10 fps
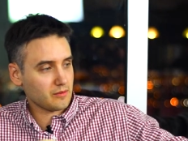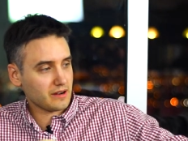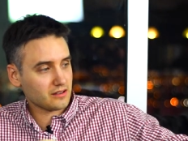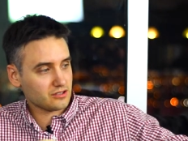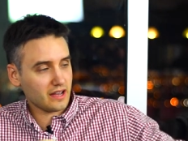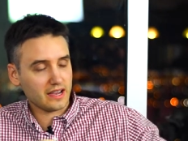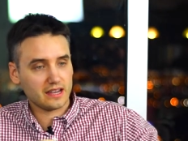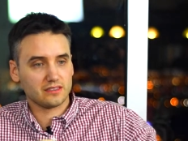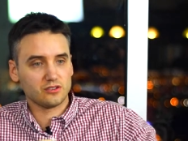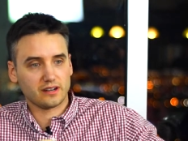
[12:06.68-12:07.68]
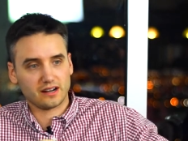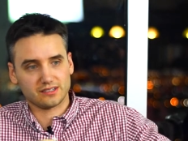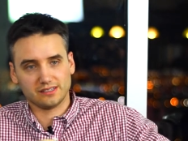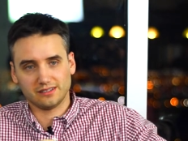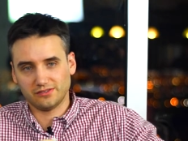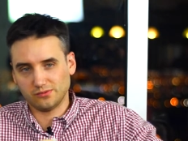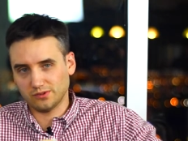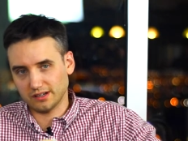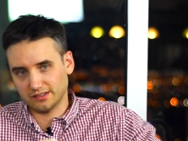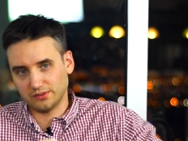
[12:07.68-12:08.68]
coming out July 8th. You can actually, mm -hmm. if you
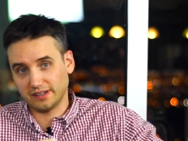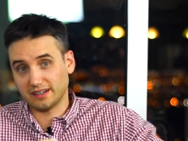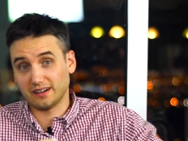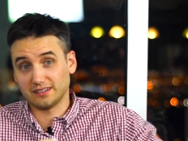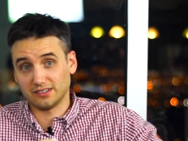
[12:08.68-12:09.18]
wanted to, get it on